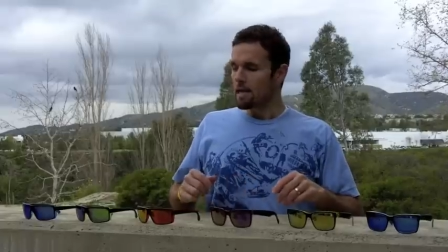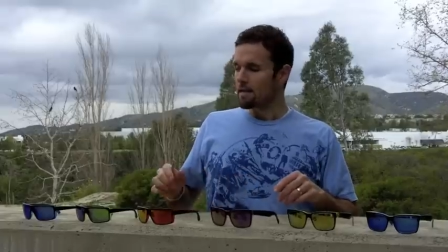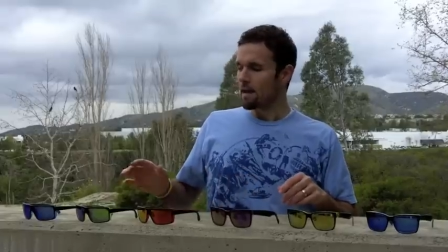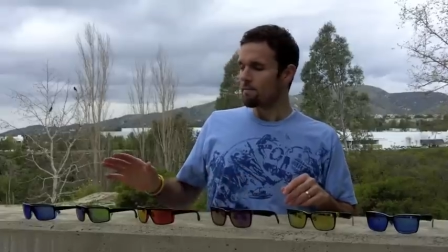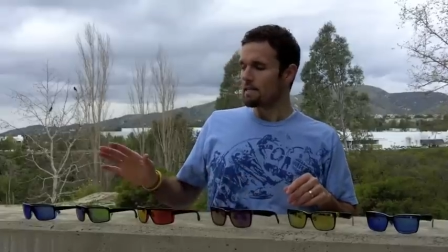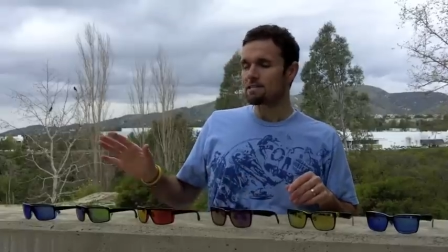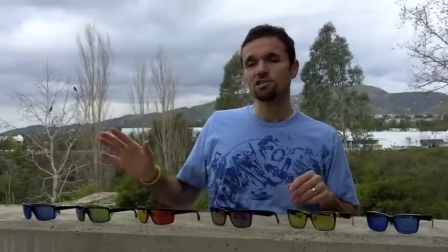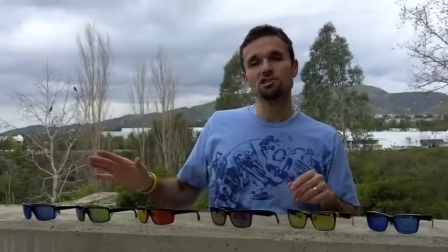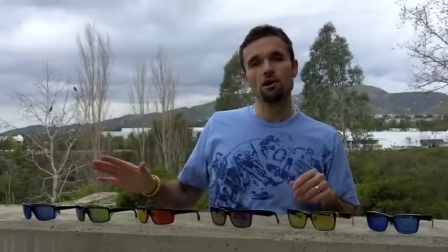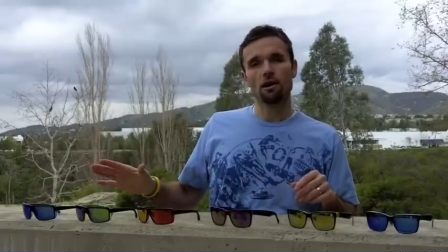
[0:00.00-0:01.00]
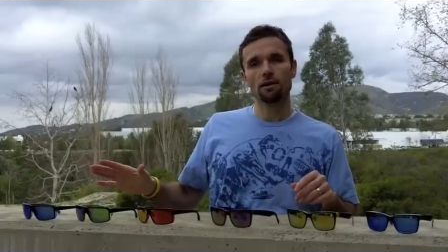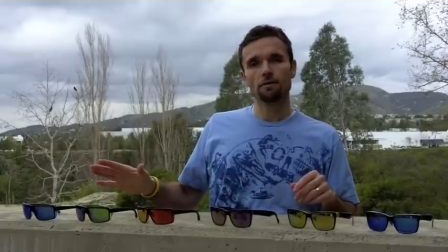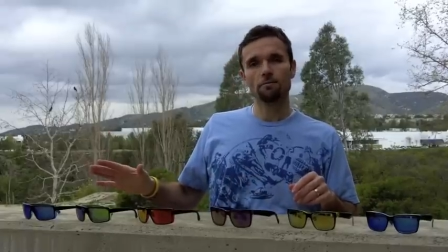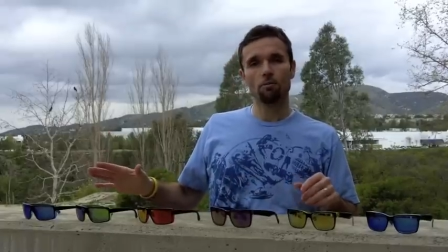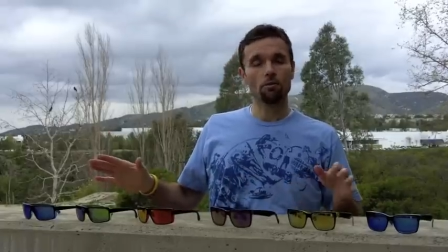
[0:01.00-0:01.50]
and you have the Snark.
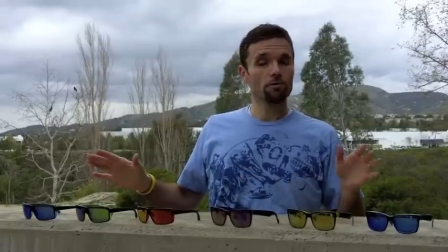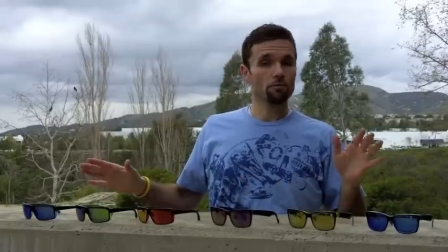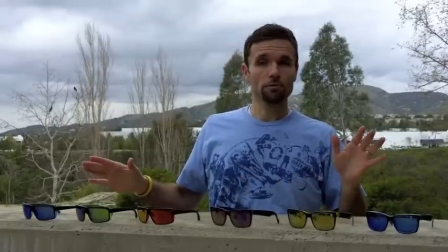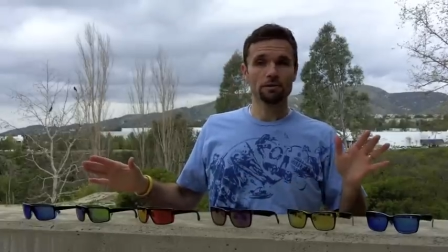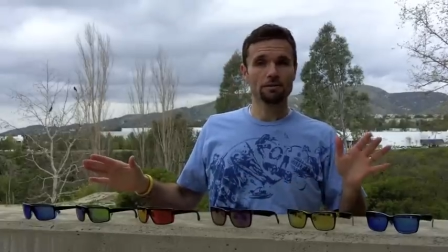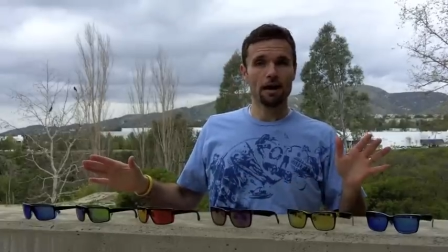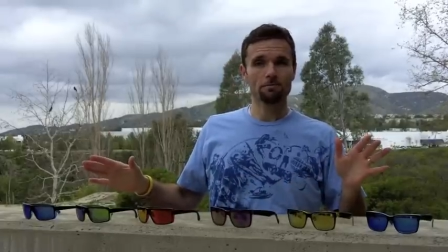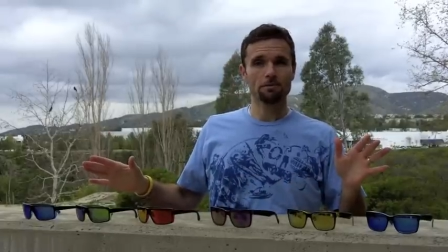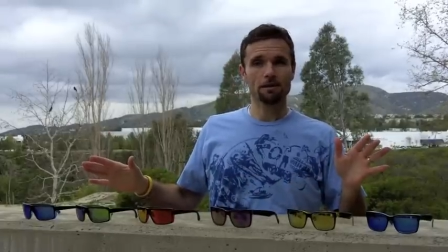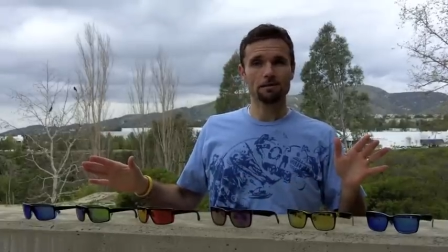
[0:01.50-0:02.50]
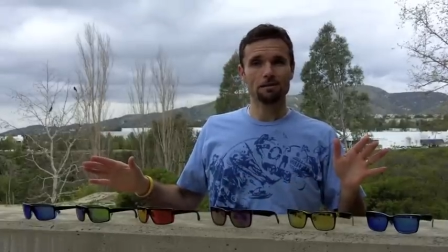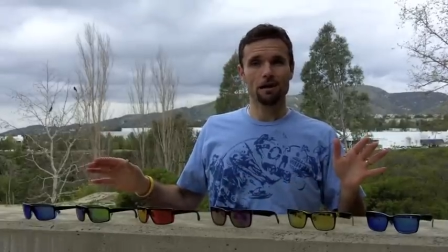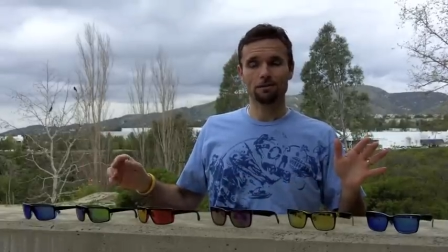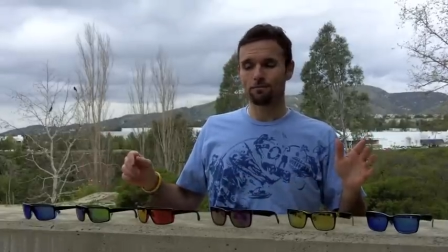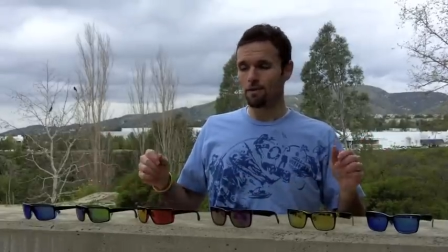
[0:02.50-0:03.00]
Both are really top-selling
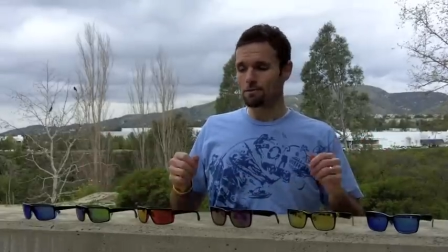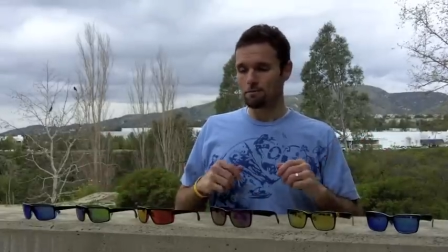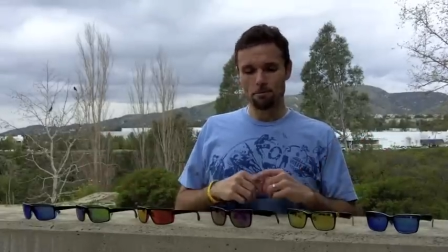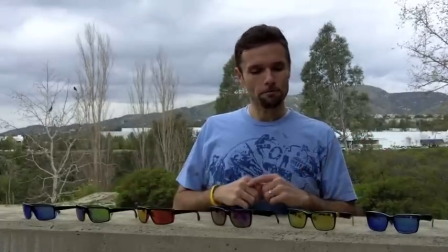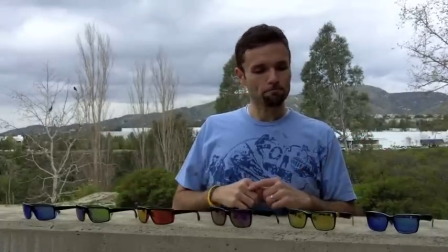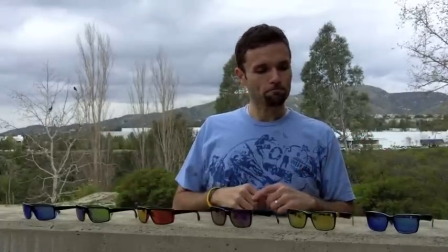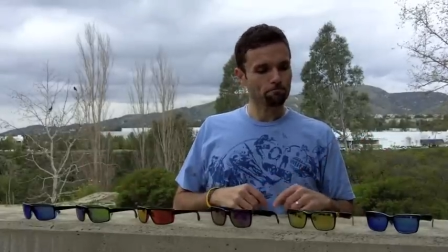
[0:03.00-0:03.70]
styles for VonZipper.